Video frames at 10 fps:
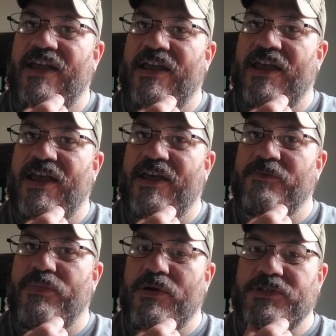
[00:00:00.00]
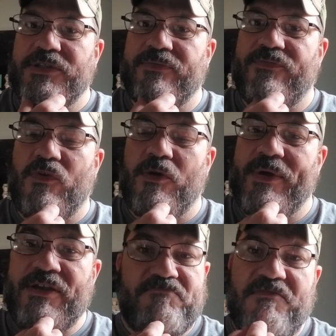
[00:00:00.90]
and post them for
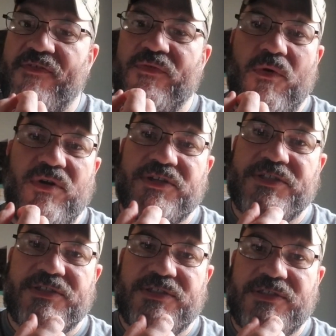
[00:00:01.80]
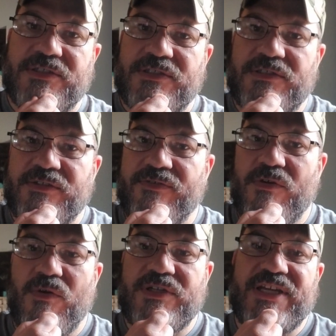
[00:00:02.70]
me. Of course,
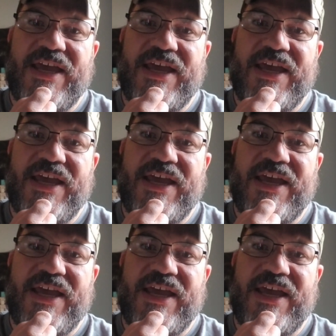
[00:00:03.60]
I